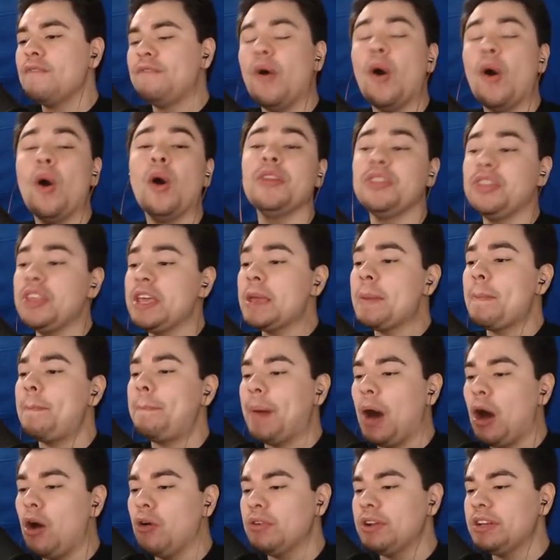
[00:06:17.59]
for the
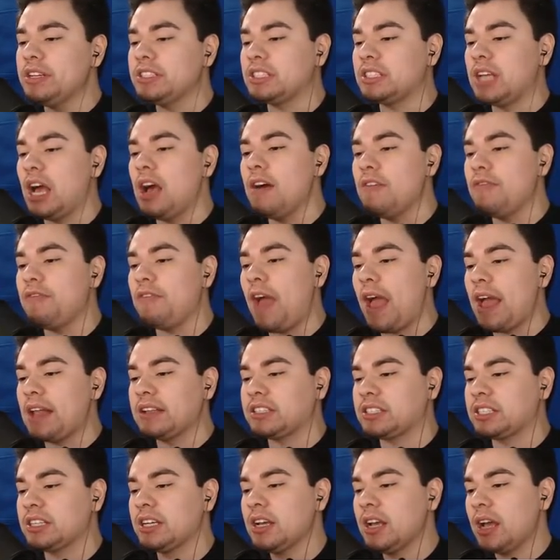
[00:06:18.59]
bonus
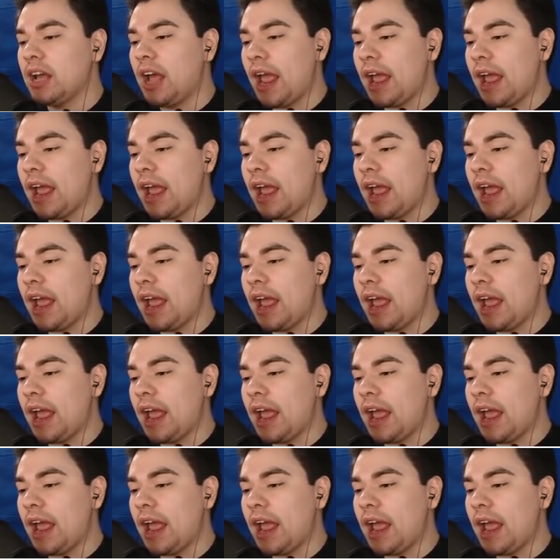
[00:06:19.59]
event.